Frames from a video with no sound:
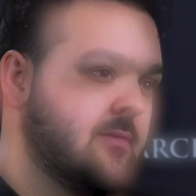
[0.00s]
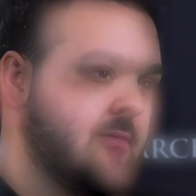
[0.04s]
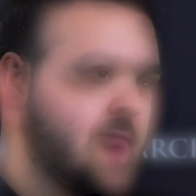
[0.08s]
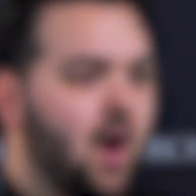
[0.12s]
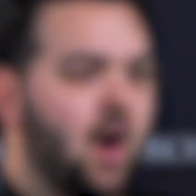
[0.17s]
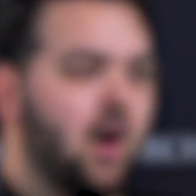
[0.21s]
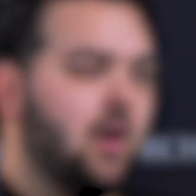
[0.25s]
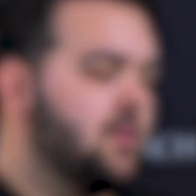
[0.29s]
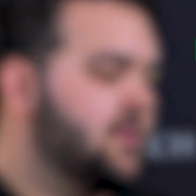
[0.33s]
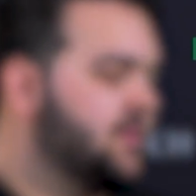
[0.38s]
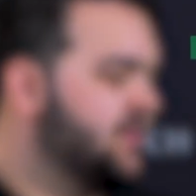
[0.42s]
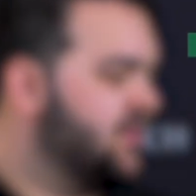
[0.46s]

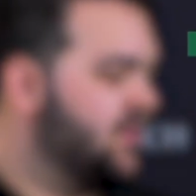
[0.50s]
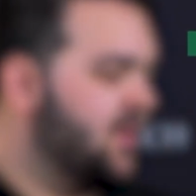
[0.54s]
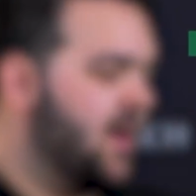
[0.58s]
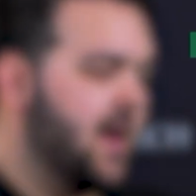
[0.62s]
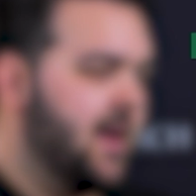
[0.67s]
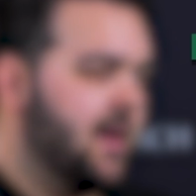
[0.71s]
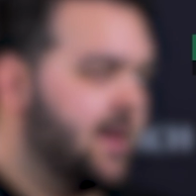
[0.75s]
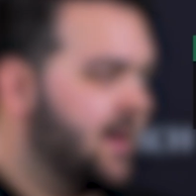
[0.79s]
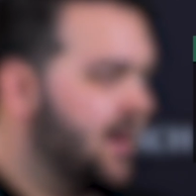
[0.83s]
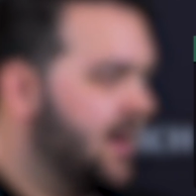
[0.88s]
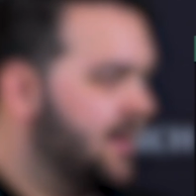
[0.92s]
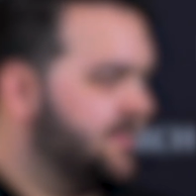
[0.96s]
Oh, it was
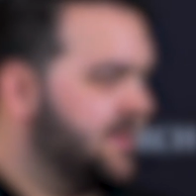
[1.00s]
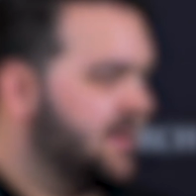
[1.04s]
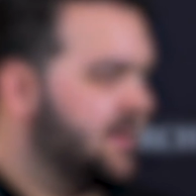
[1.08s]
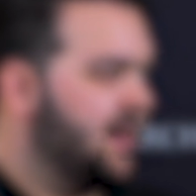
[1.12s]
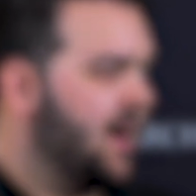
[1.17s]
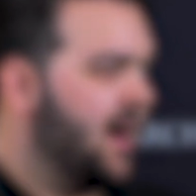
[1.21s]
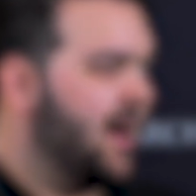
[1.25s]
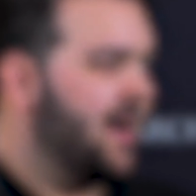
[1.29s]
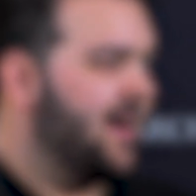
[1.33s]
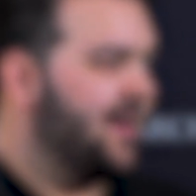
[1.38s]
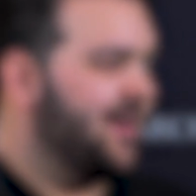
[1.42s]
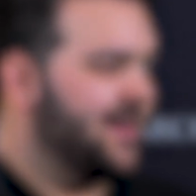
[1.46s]
great. I mean,
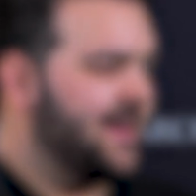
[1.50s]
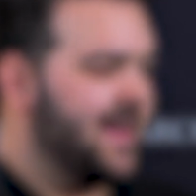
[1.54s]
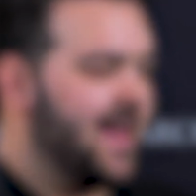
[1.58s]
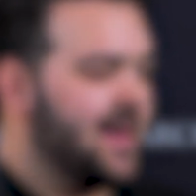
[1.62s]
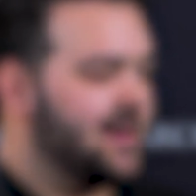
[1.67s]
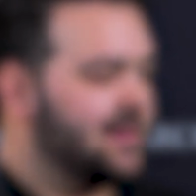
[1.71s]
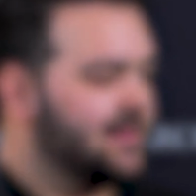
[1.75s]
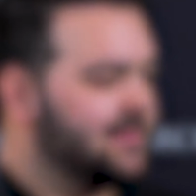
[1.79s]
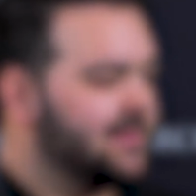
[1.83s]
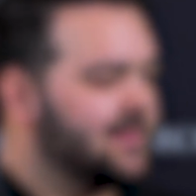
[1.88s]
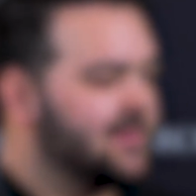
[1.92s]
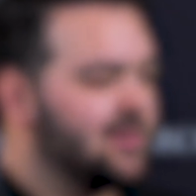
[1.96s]
I already had
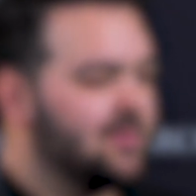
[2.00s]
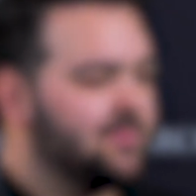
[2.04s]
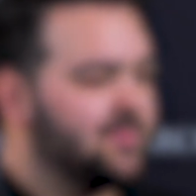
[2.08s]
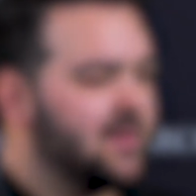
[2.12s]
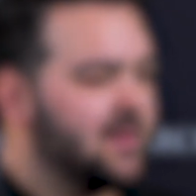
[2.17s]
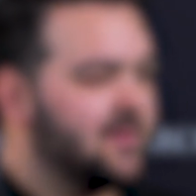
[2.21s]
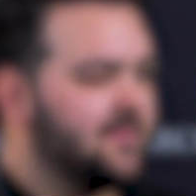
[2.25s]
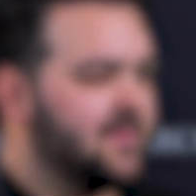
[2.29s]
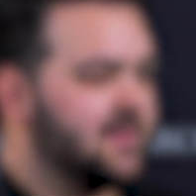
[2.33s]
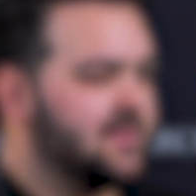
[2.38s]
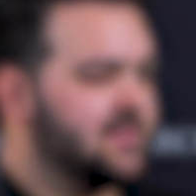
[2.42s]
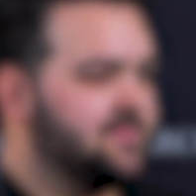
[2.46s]
a little bit
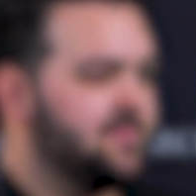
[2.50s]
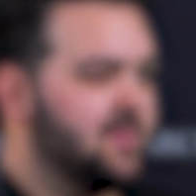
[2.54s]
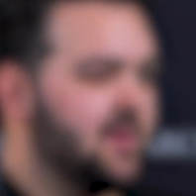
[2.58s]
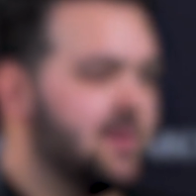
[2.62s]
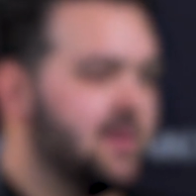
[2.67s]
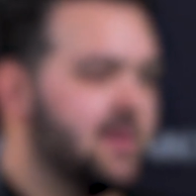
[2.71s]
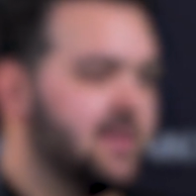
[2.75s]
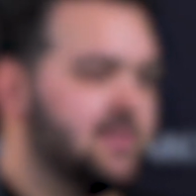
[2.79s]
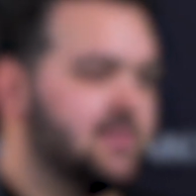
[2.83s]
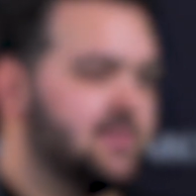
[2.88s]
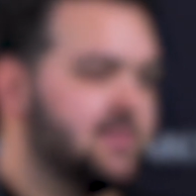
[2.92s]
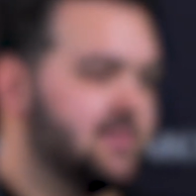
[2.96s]
of
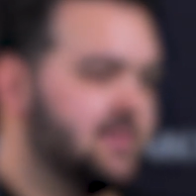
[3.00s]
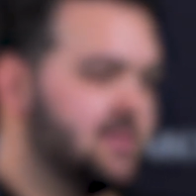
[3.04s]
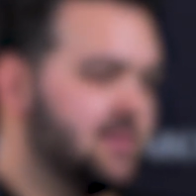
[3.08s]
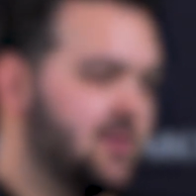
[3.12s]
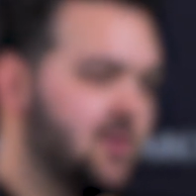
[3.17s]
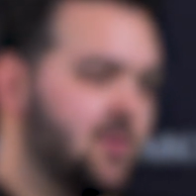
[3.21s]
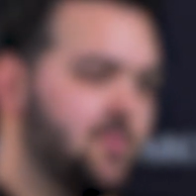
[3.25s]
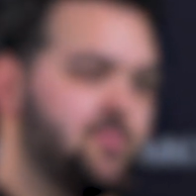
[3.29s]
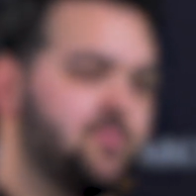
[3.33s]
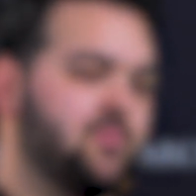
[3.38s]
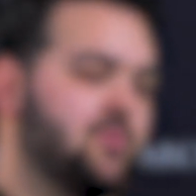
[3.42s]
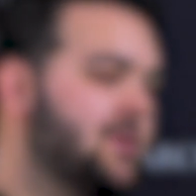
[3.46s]
experience,
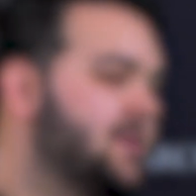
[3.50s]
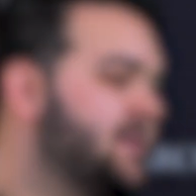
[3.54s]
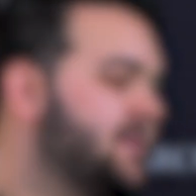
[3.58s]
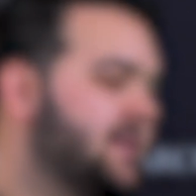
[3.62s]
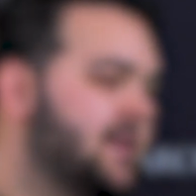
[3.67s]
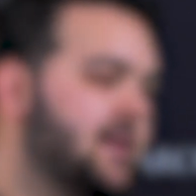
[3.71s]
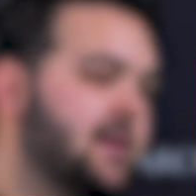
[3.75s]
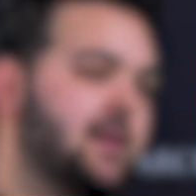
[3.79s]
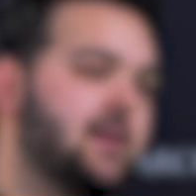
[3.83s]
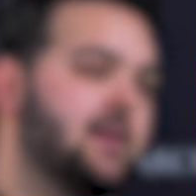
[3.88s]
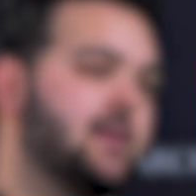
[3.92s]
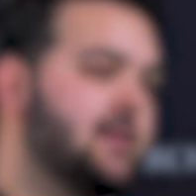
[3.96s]

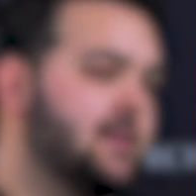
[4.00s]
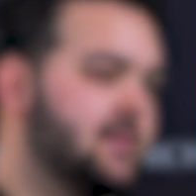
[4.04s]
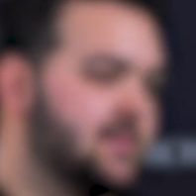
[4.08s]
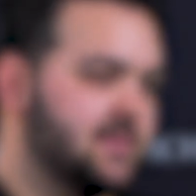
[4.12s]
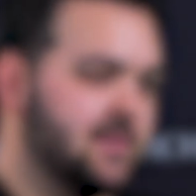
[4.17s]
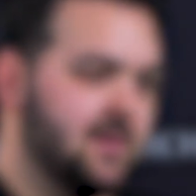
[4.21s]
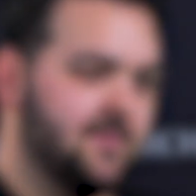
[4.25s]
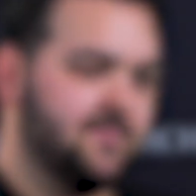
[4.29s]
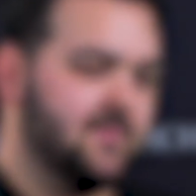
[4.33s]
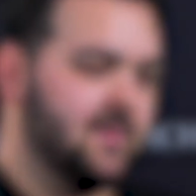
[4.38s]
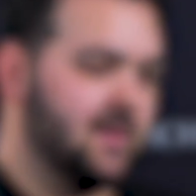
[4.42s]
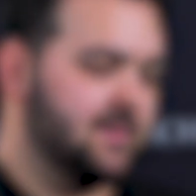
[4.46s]
printing and
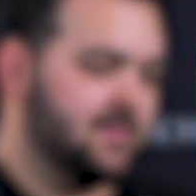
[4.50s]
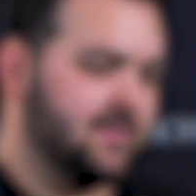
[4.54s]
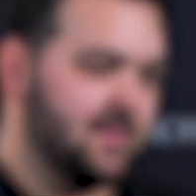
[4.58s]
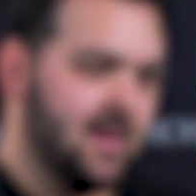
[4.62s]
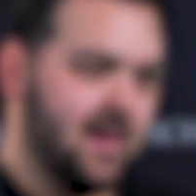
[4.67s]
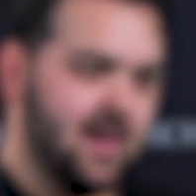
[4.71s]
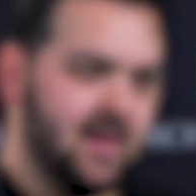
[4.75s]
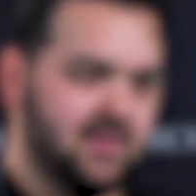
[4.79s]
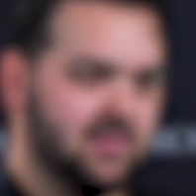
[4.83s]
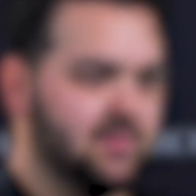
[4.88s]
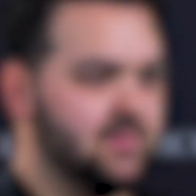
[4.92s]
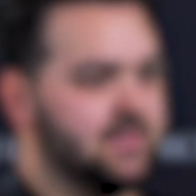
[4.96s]
stuff like
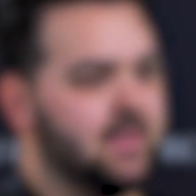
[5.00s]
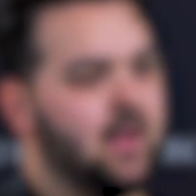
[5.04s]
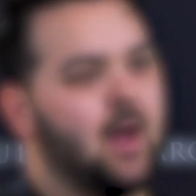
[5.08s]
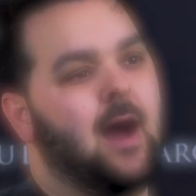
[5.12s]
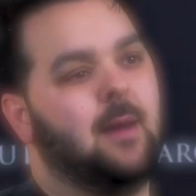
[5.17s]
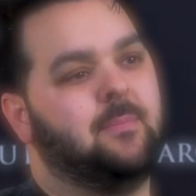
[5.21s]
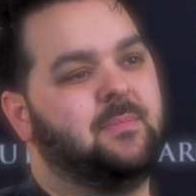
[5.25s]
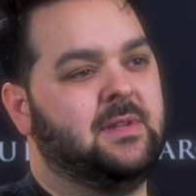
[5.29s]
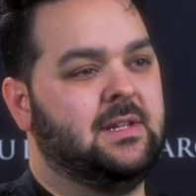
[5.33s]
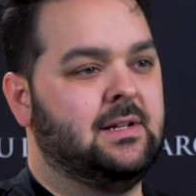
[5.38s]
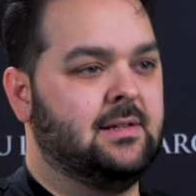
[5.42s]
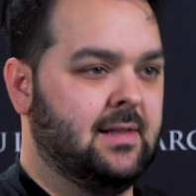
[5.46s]
that, and using
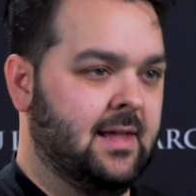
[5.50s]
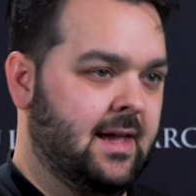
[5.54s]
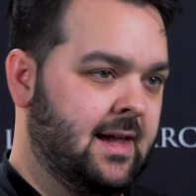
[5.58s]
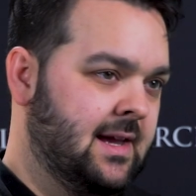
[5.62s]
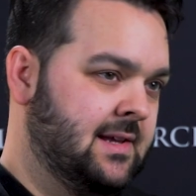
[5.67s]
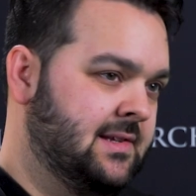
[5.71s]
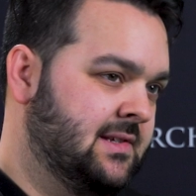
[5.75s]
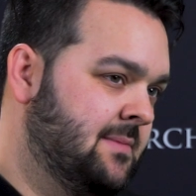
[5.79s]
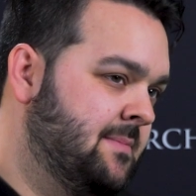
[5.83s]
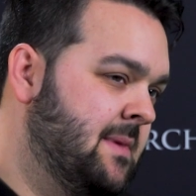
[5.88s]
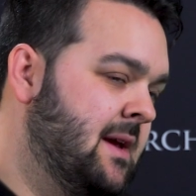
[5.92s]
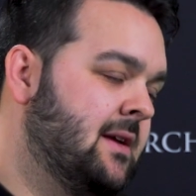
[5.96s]

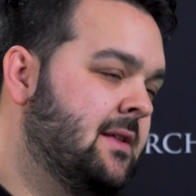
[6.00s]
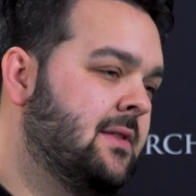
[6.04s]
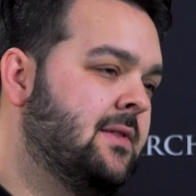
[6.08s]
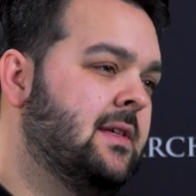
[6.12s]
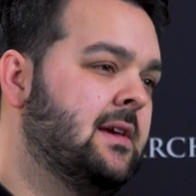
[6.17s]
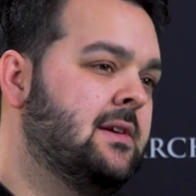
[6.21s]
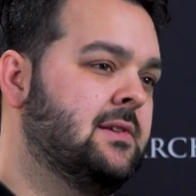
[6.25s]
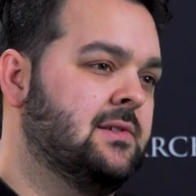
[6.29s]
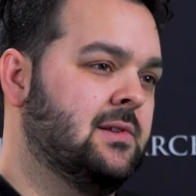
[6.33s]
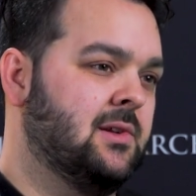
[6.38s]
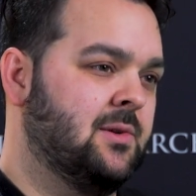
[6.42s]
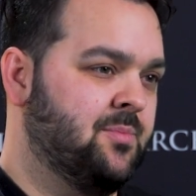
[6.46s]
OptiGlaze and making
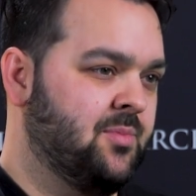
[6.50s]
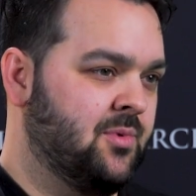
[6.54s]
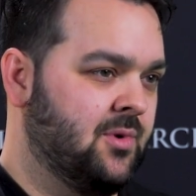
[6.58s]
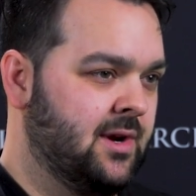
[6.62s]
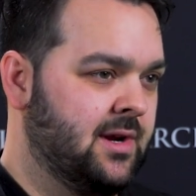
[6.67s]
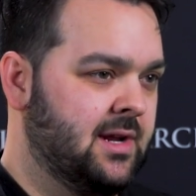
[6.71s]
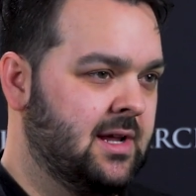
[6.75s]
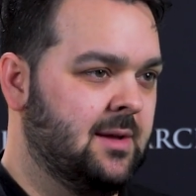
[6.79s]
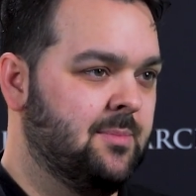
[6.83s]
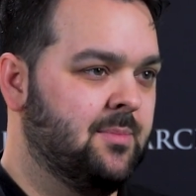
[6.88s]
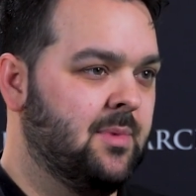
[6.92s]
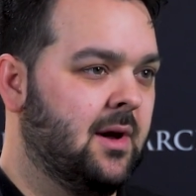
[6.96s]
things look
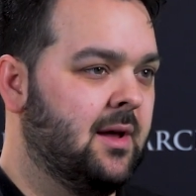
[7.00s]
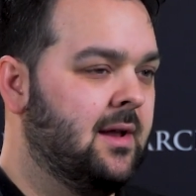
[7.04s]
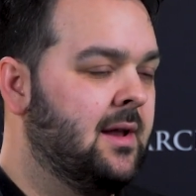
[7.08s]
pretty,